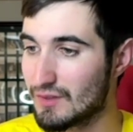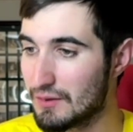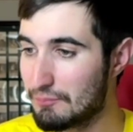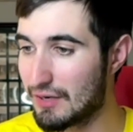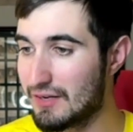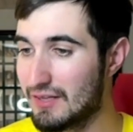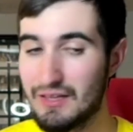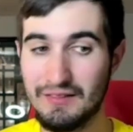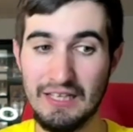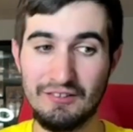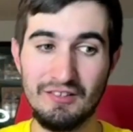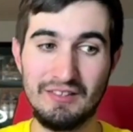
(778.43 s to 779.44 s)
but
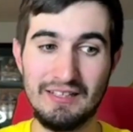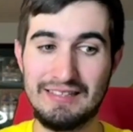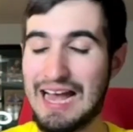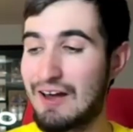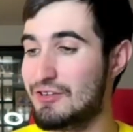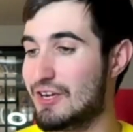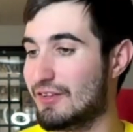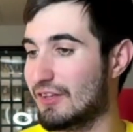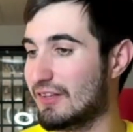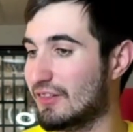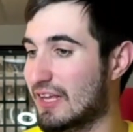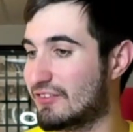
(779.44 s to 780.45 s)
this is the down year.
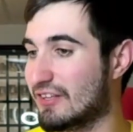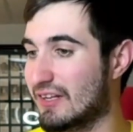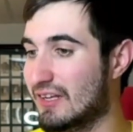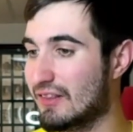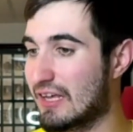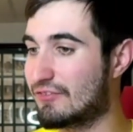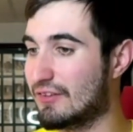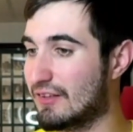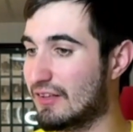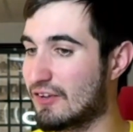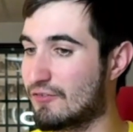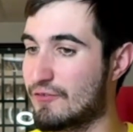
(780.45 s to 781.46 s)
Listen, let's
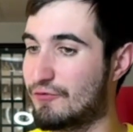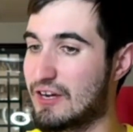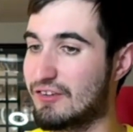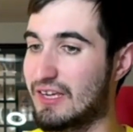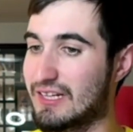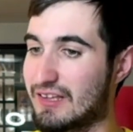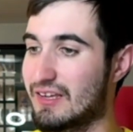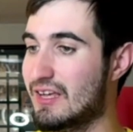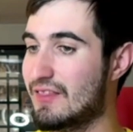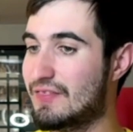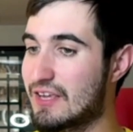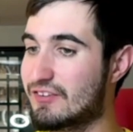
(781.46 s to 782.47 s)
rephrase it like this.
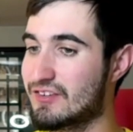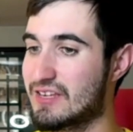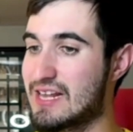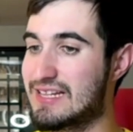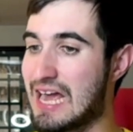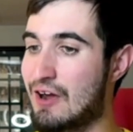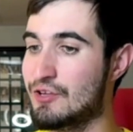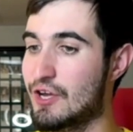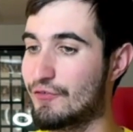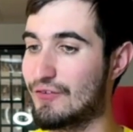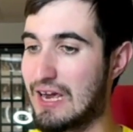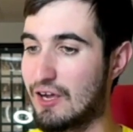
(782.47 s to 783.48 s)
This is a down year
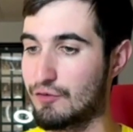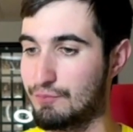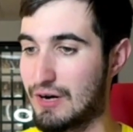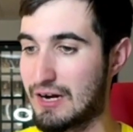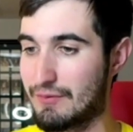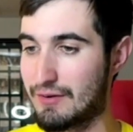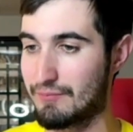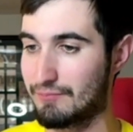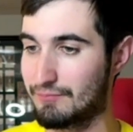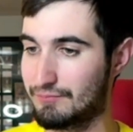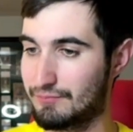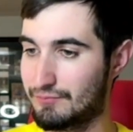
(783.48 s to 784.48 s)
for Alex Bregman.
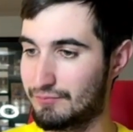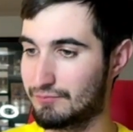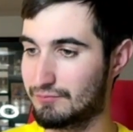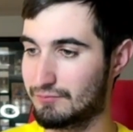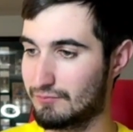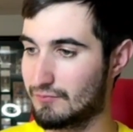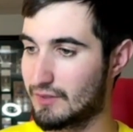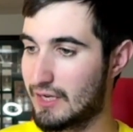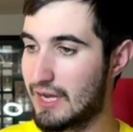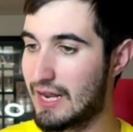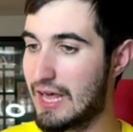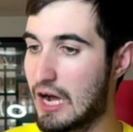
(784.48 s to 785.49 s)

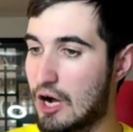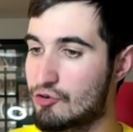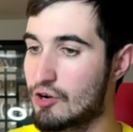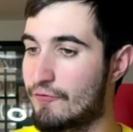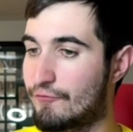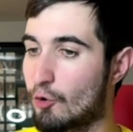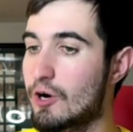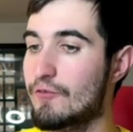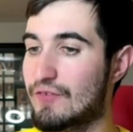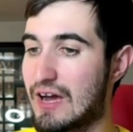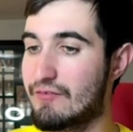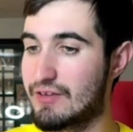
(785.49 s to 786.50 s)
In
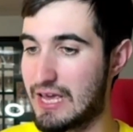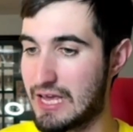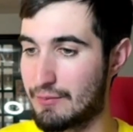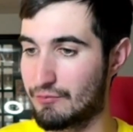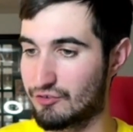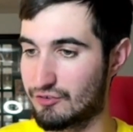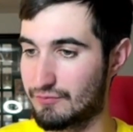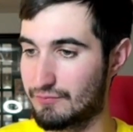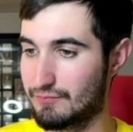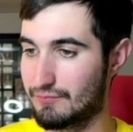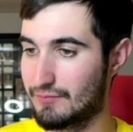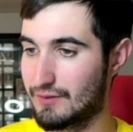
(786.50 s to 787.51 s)
145 games,
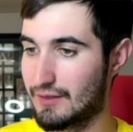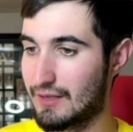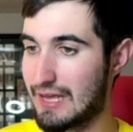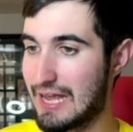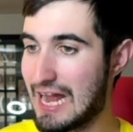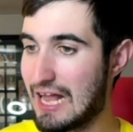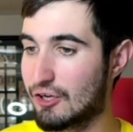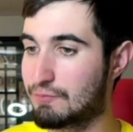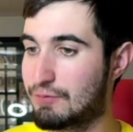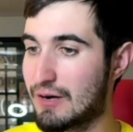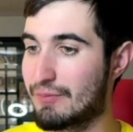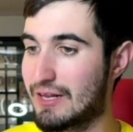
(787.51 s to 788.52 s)
Alex
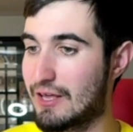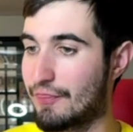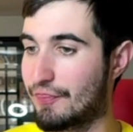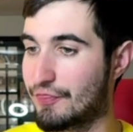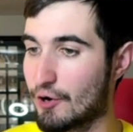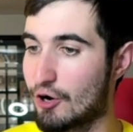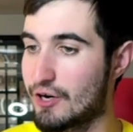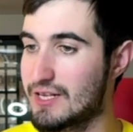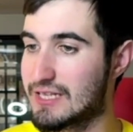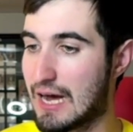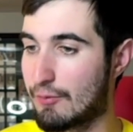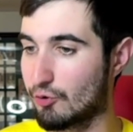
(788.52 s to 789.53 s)
Bregman hit 30
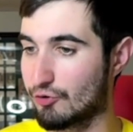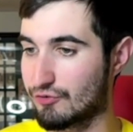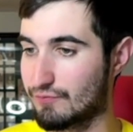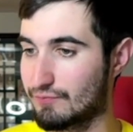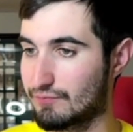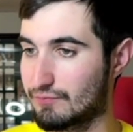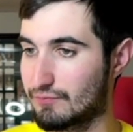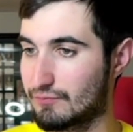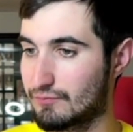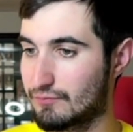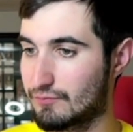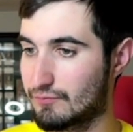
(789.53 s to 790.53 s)
doubles,
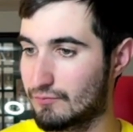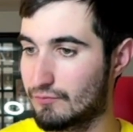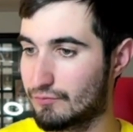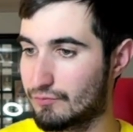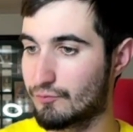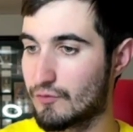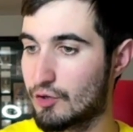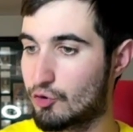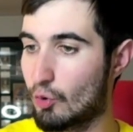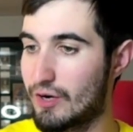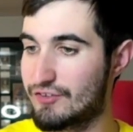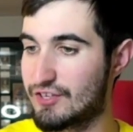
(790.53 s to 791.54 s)

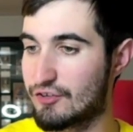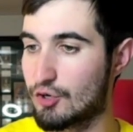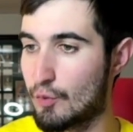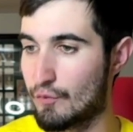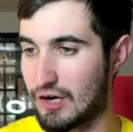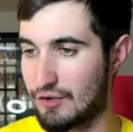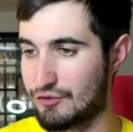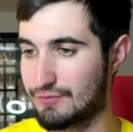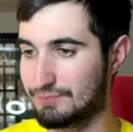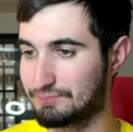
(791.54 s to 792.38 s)
26 home runs,